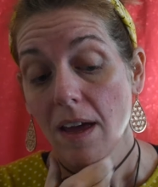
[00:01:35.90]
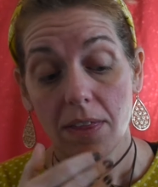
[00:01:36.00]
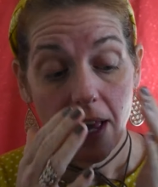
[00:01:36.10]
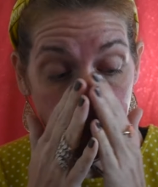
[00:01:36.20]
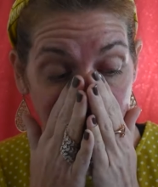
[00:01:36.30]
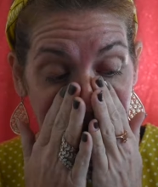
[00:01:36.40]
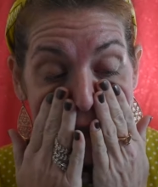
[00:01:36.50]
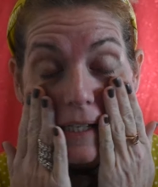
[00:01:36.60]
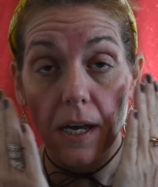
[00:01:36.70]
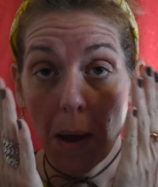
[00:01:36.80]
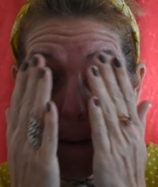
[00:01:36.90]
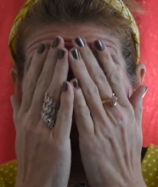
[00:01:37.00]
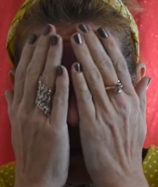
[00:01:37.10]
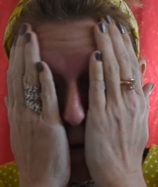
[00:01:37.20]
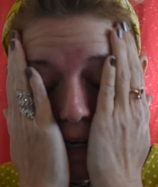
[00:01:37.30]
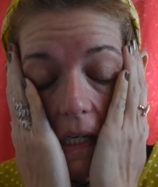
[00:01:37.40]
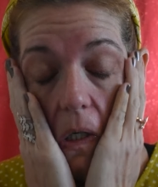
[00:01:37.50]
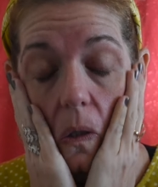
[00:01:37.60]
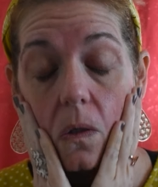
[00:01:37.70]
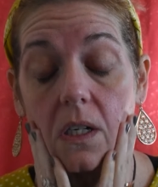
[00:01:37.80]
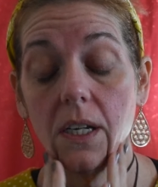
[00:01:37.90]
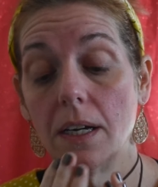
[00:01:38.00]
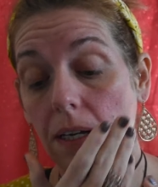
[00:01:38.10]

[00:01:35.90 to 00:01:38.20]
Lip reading: that is pretty good.